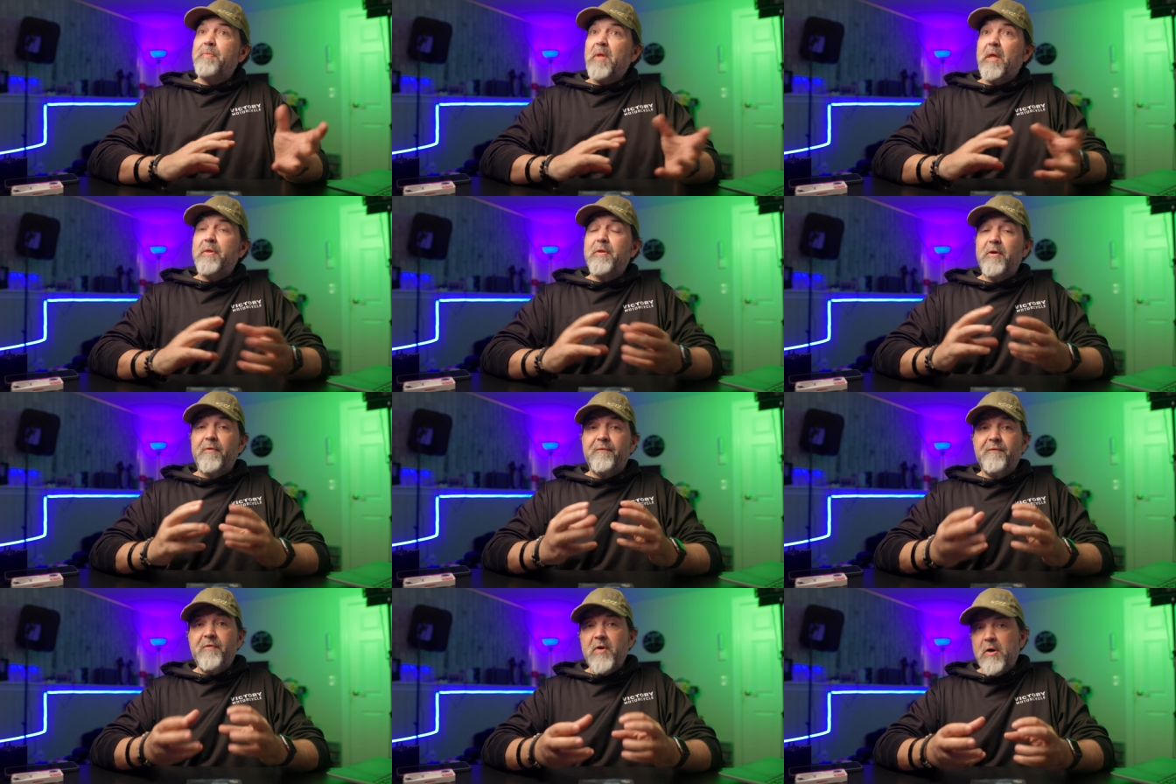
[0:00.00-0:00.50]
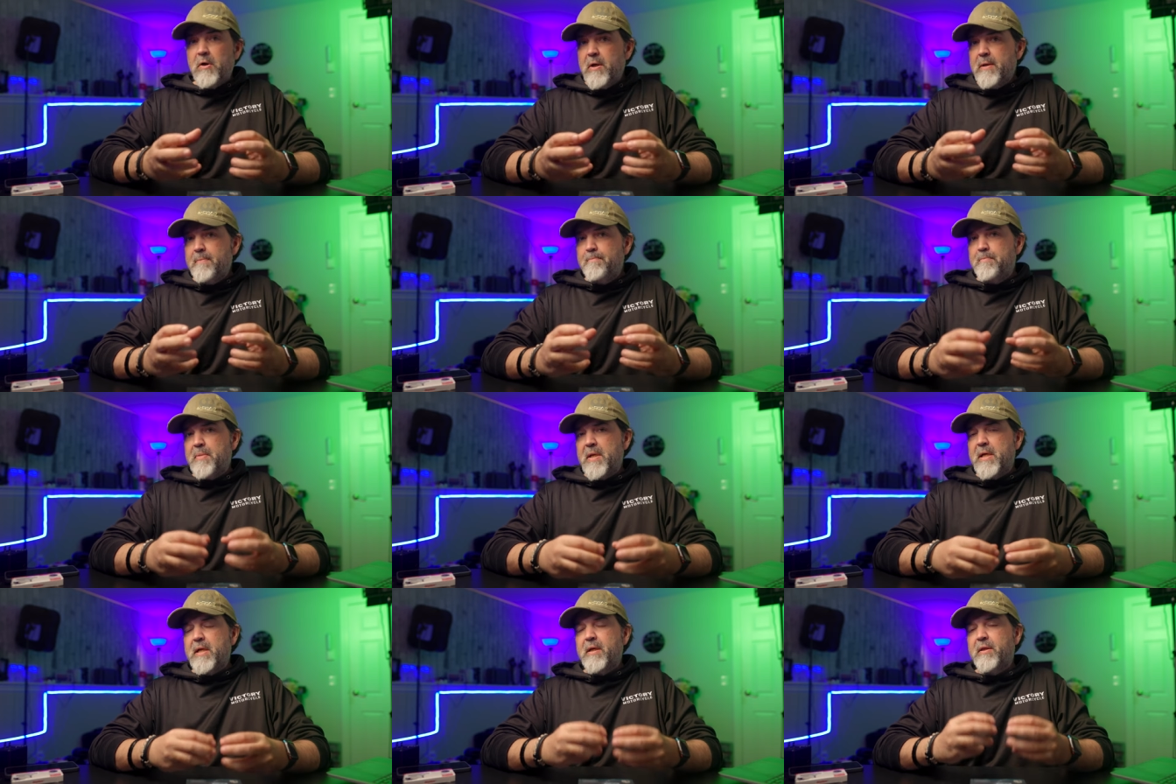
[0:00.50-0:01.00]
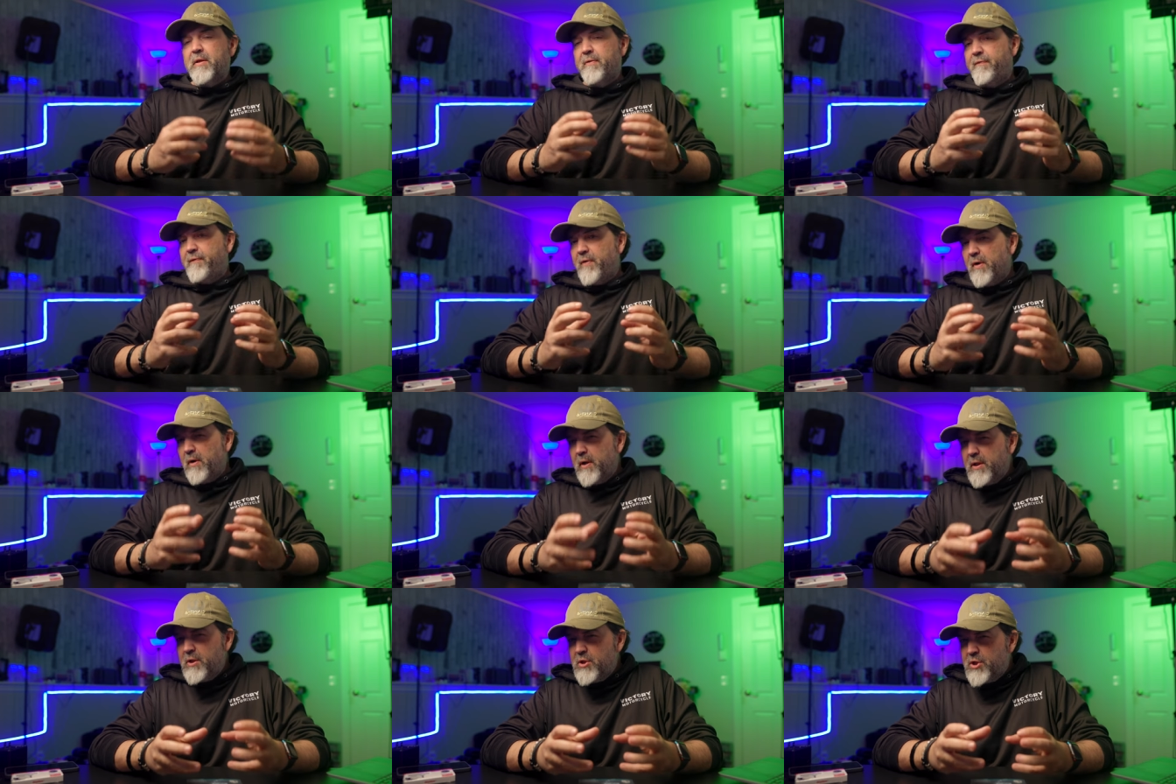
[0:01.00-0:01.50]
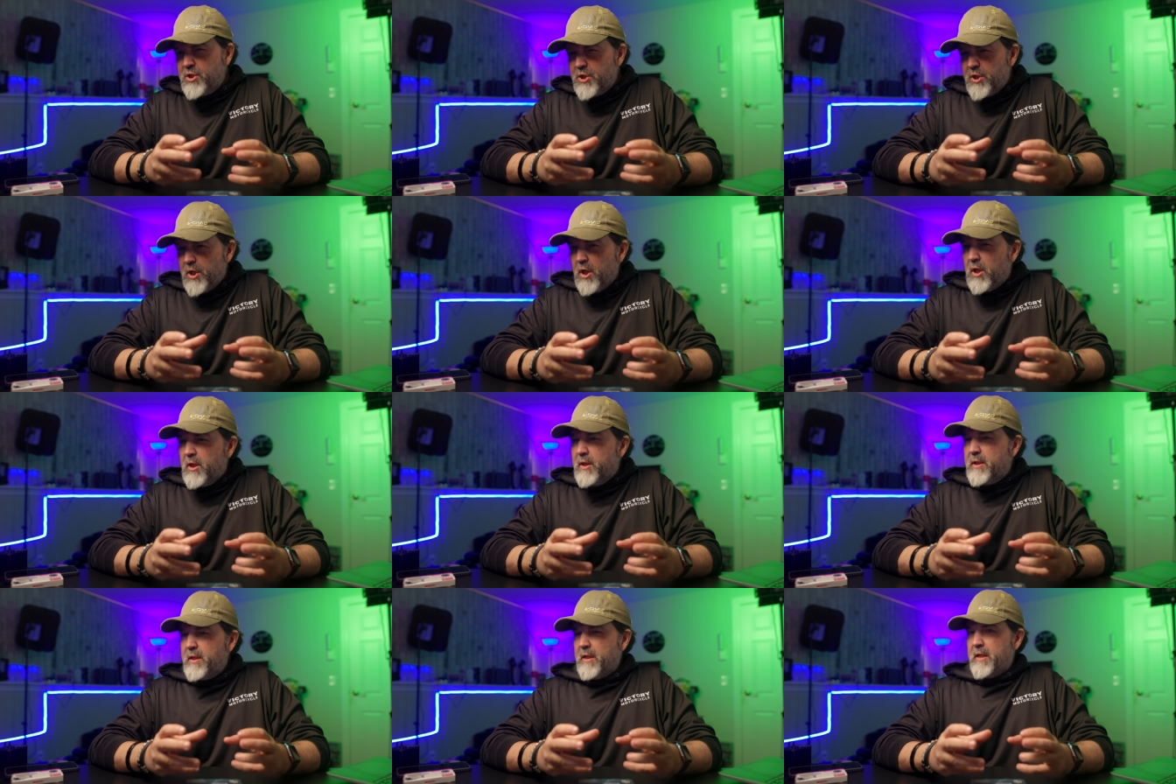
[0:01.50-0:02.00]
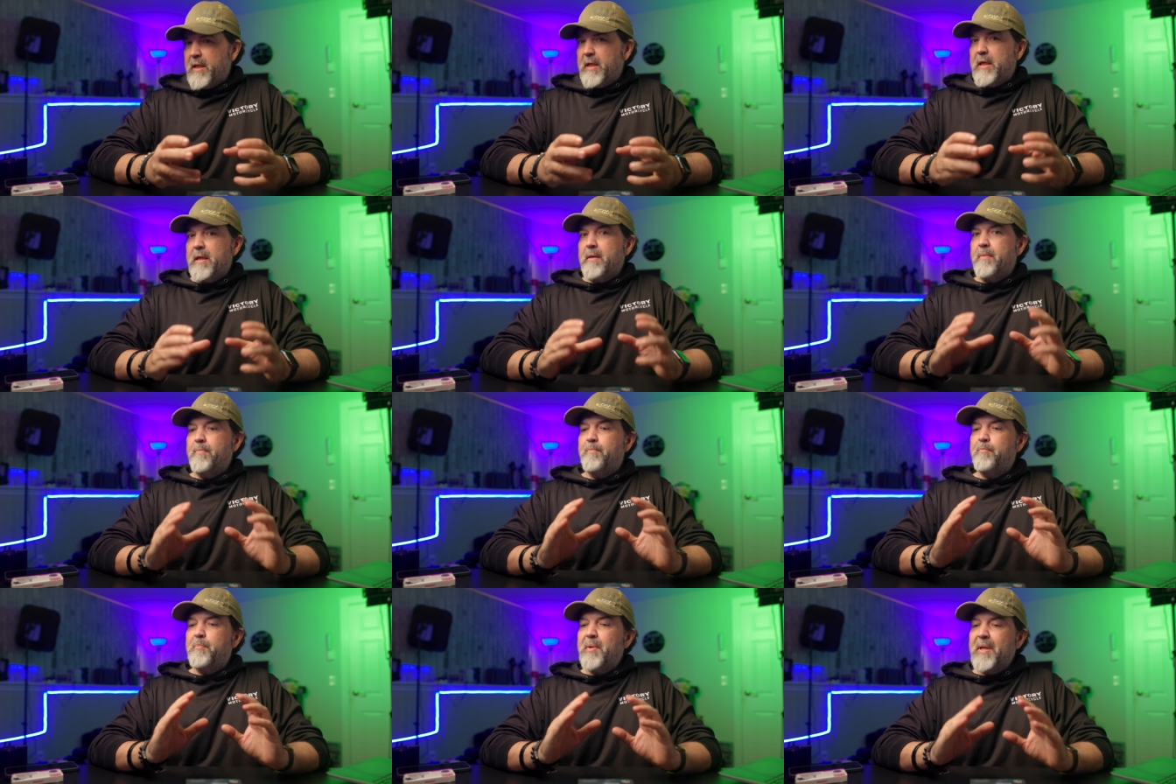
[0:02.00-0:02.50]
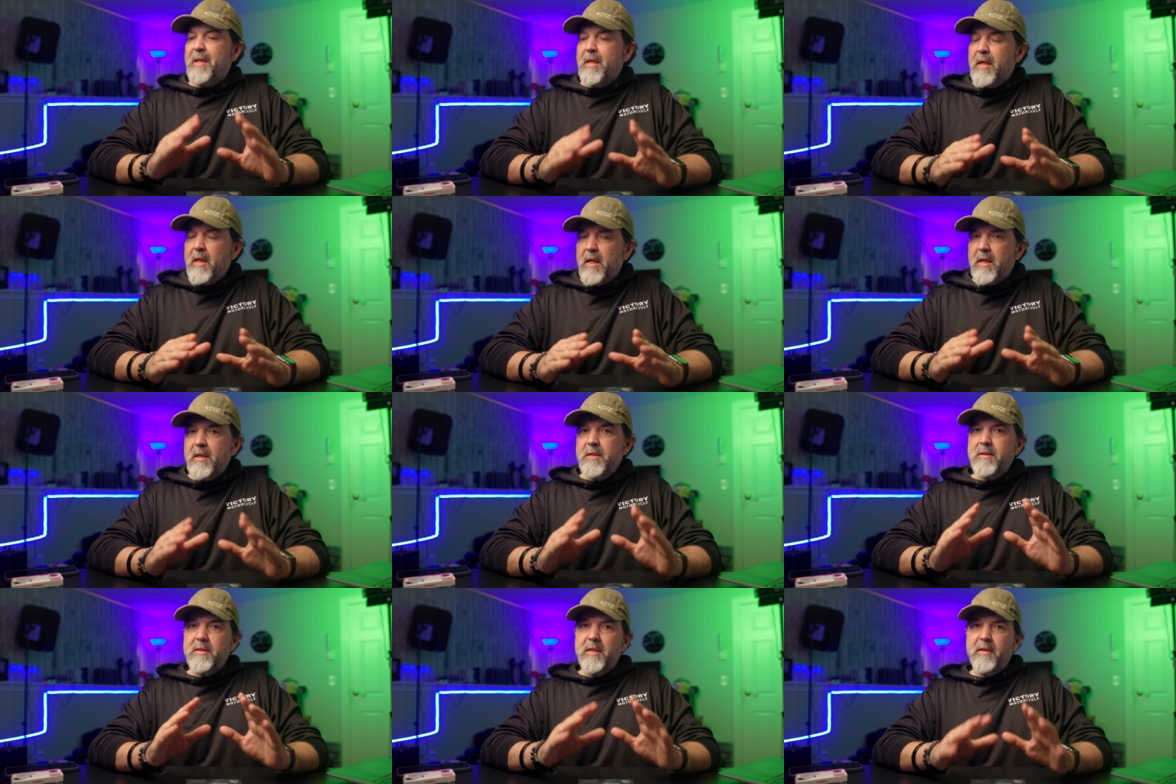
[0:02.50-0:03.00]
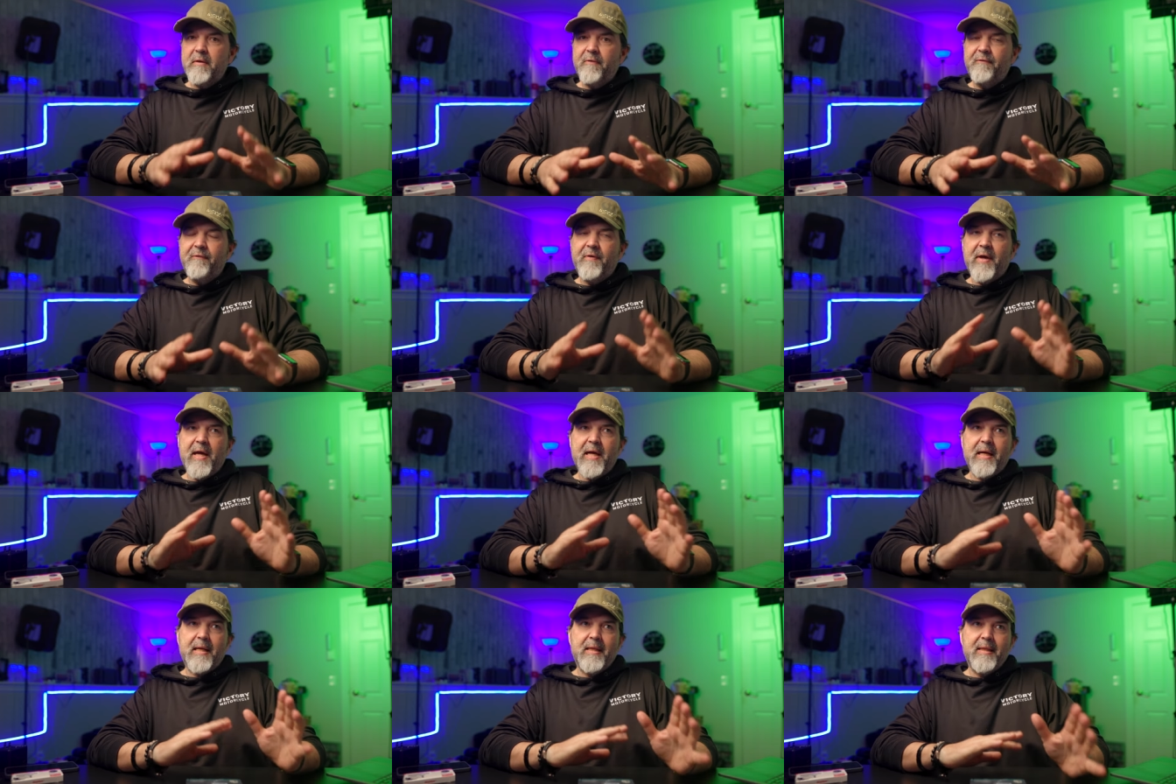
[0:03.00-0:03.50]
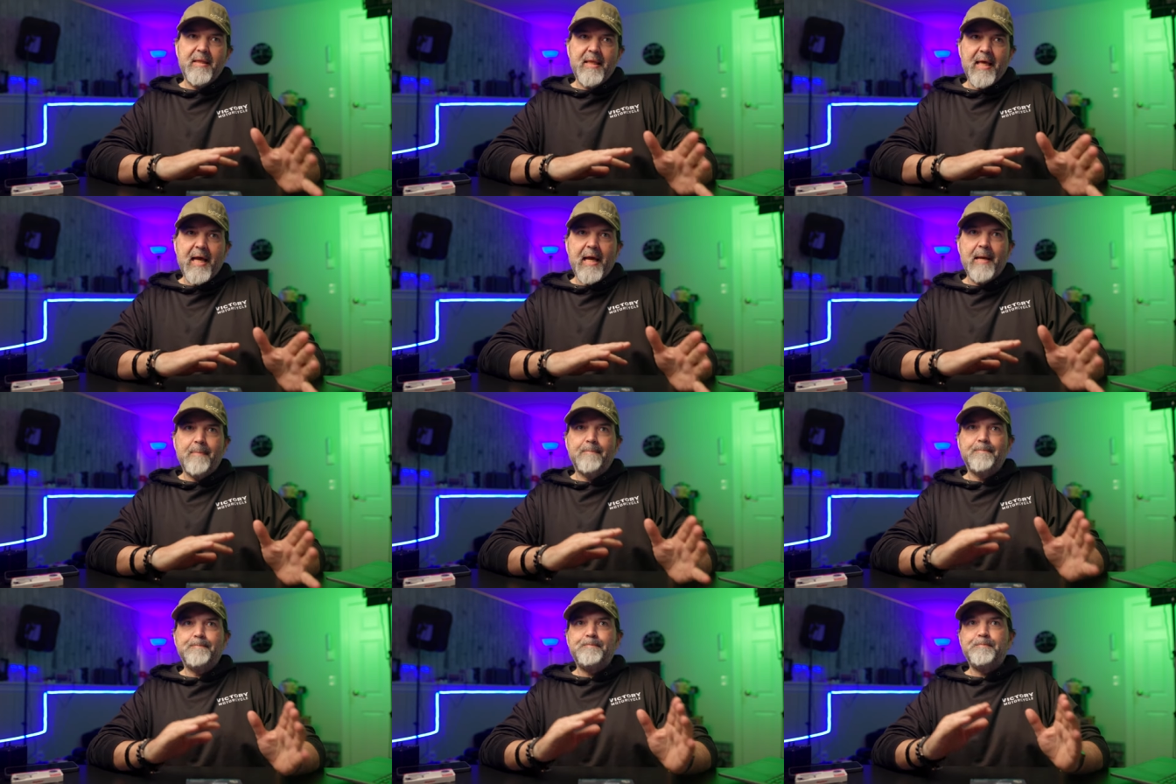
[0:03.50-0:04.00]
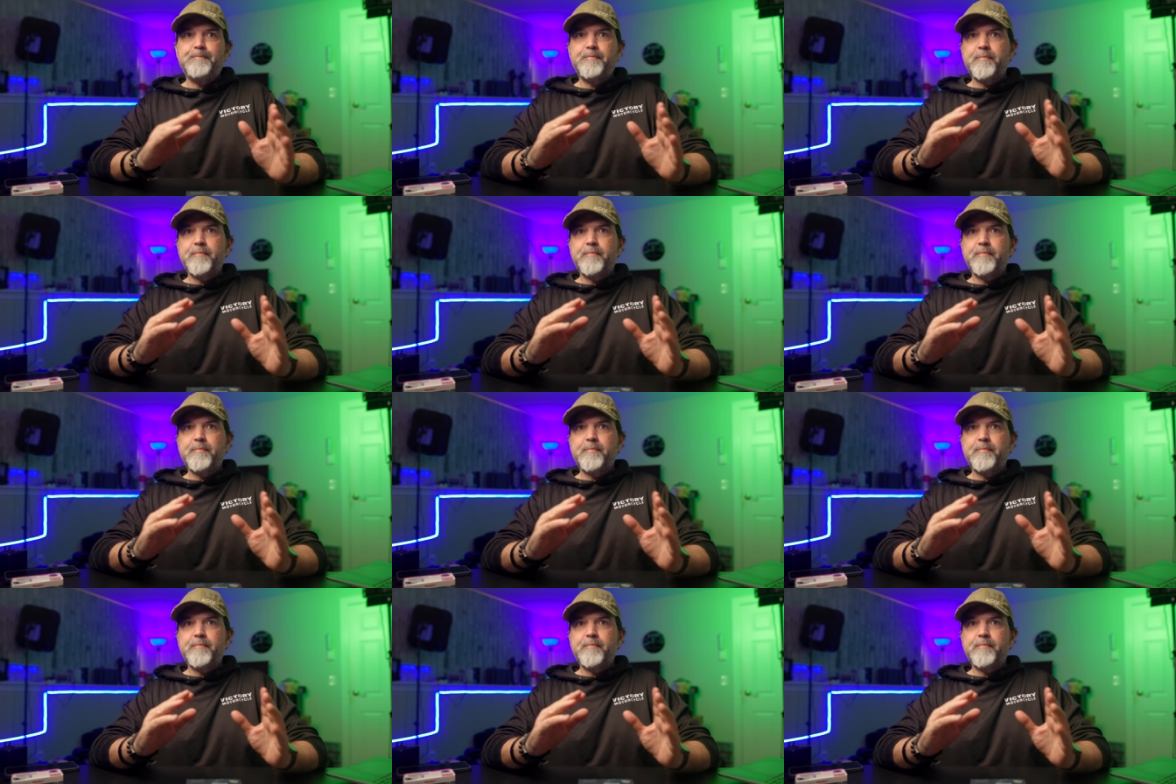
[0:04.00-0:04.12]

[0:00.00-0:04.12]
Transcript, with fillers: they're fairly big, they're fairly chunky because of the fact that